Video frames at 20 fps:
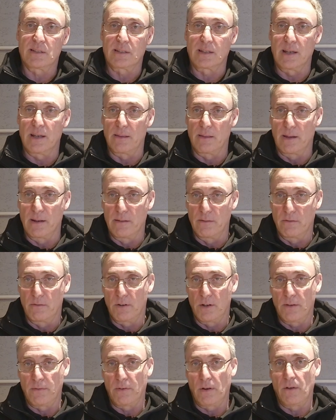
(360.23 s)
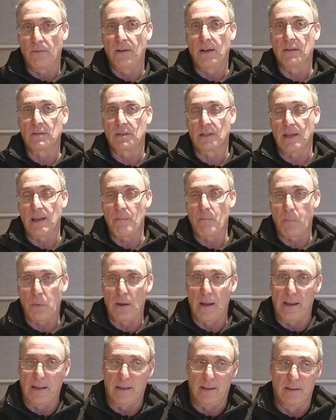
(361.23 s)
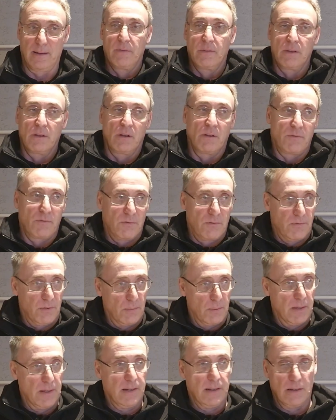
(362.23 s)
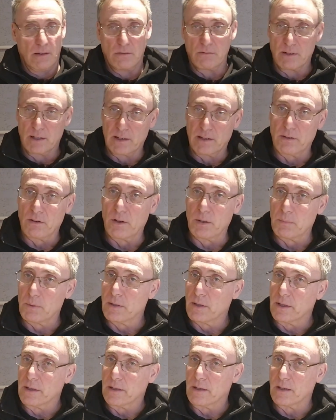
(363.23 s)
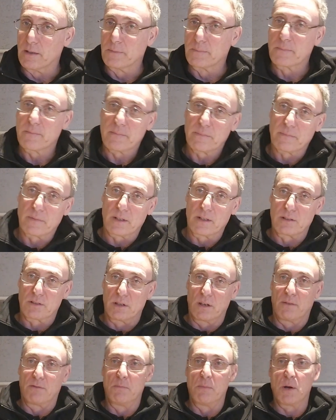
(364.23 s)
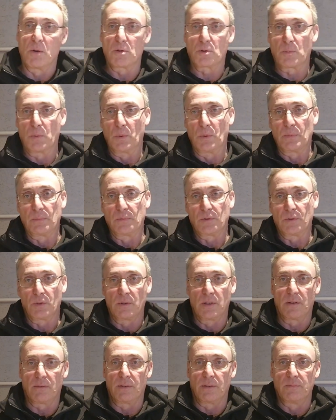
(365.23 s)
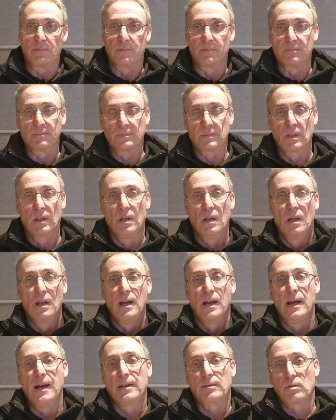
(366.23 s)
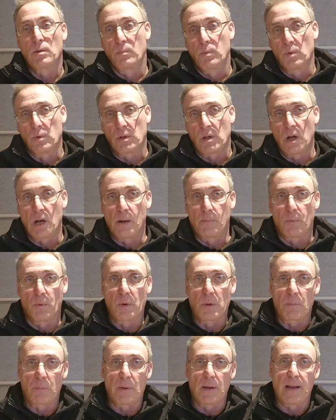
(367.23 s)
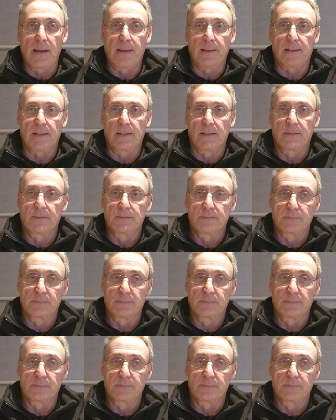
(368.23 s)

to get there and 5.5 hours to get back. I'm a flipping idiot, really, aren't I? But there you go. That's the love of motorsport, do anything. So I brought the car, I brought it back.